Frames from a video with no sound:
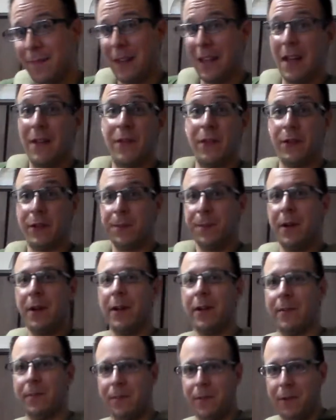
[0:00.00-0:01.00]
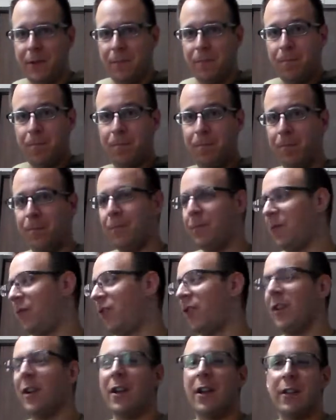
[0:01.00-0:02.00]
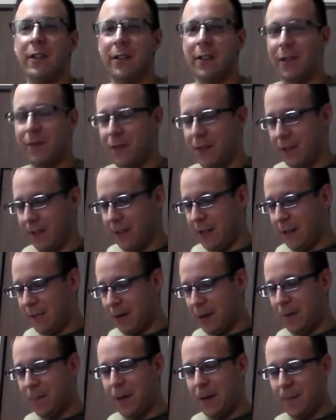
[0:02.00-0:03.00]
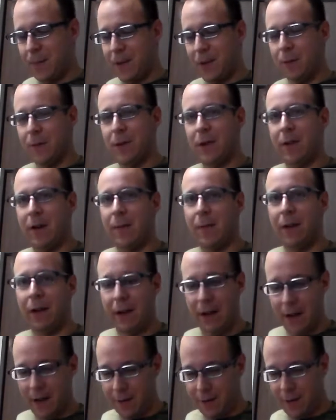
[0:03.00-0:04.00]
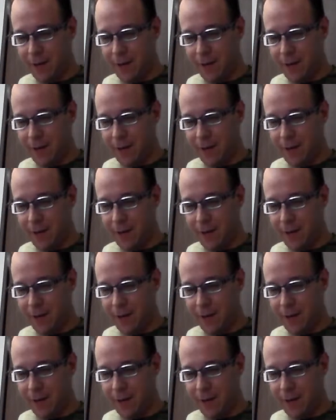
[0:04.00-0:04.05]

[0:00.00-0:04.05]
if you're smart, before you get into the field anyway, you're popping open your MRE,